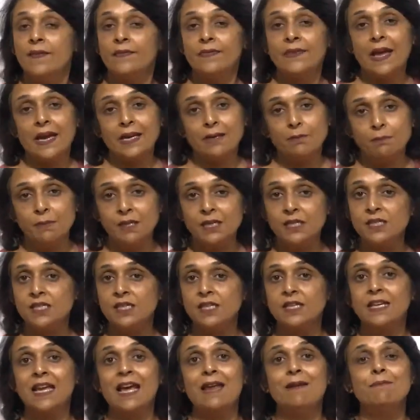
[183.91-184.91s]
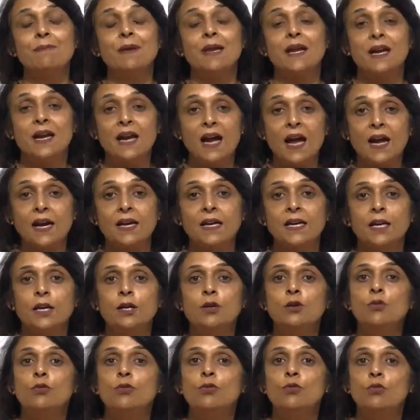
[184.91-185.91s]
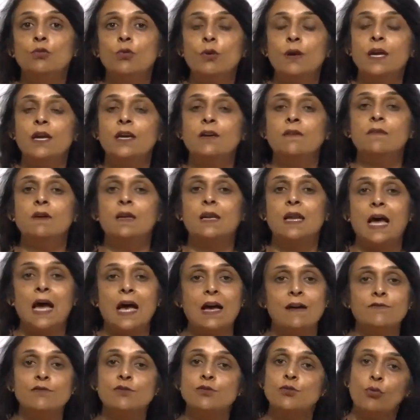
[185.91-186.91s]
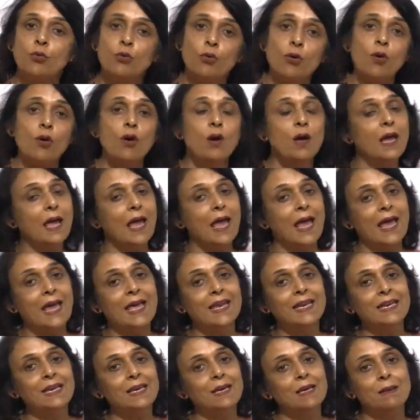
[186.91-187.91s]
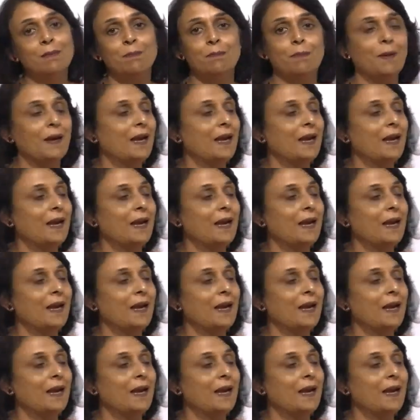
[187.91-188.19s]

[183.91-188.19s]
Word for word: That means it can be cut into two equal halves through any